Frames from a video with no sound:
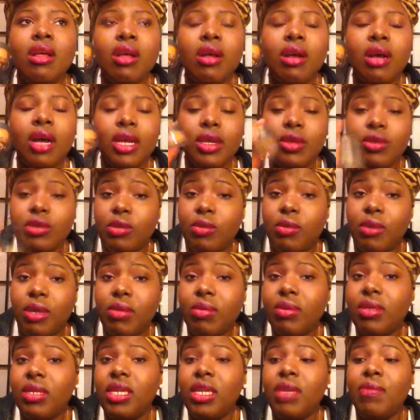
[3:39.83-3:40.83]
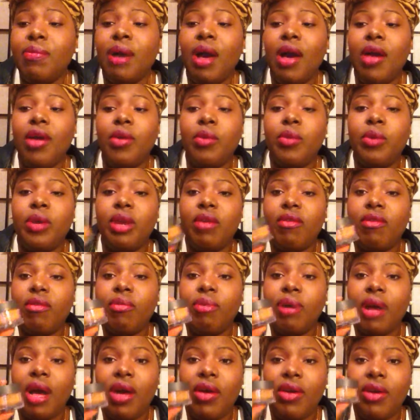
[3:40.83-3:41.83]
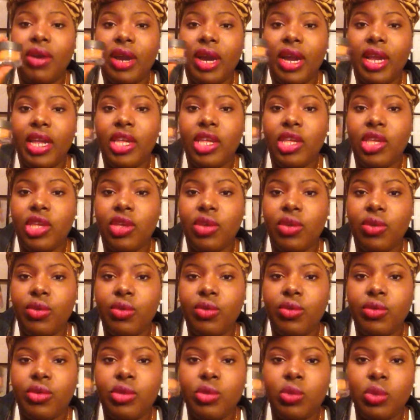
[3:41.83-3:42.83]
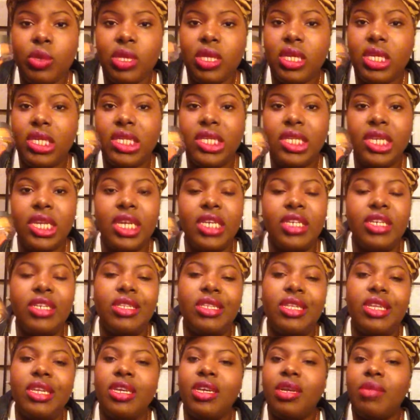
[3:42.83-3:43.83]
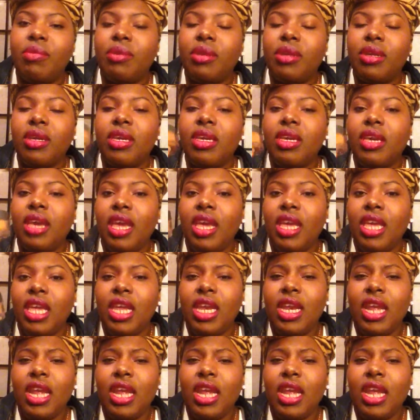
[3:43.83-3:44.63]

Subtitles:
I used the Maybelline powder, whatever powder I used with this, it just ended up looking cakey.